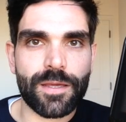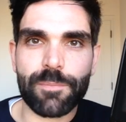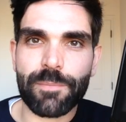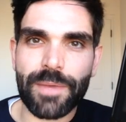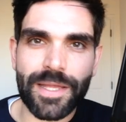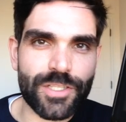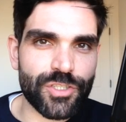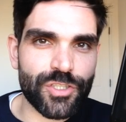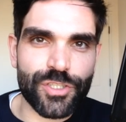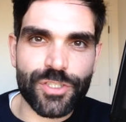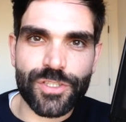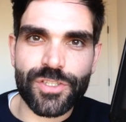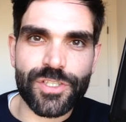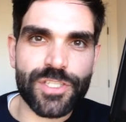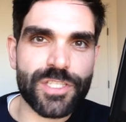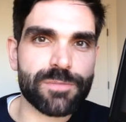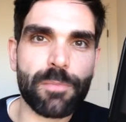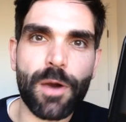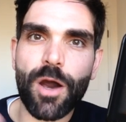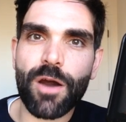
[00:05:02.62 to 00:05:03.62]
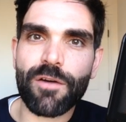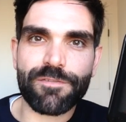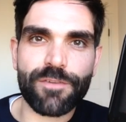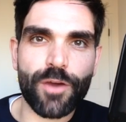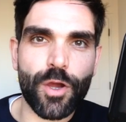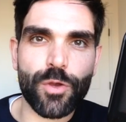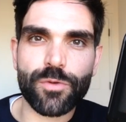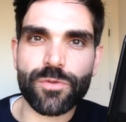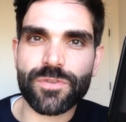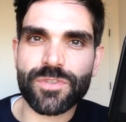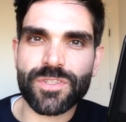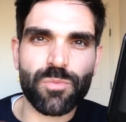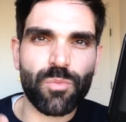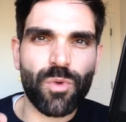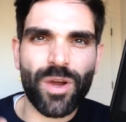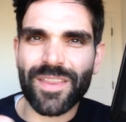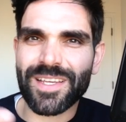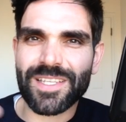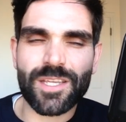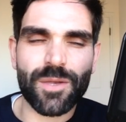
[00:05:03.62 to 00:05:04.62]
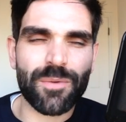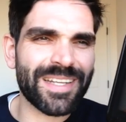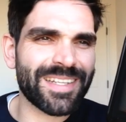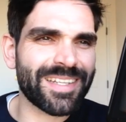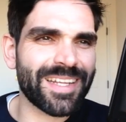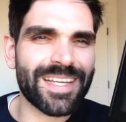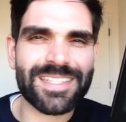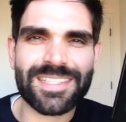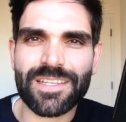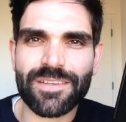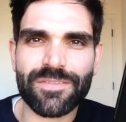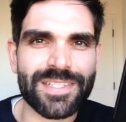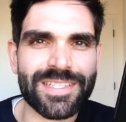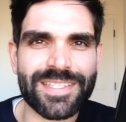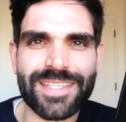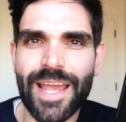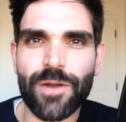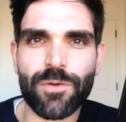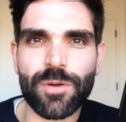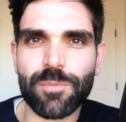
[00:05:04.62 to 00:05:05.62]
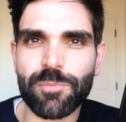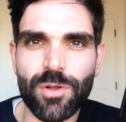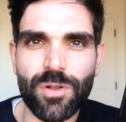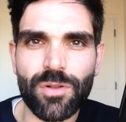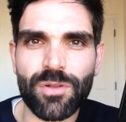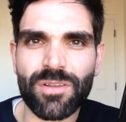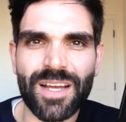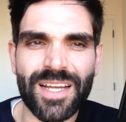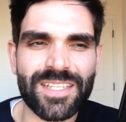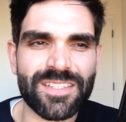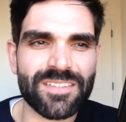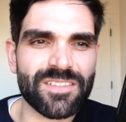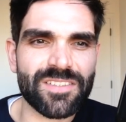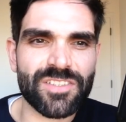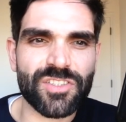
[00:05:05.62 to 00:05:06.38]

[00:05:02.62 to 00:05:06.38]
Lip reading: It mentions smartphones and why they're so addictive and terrible and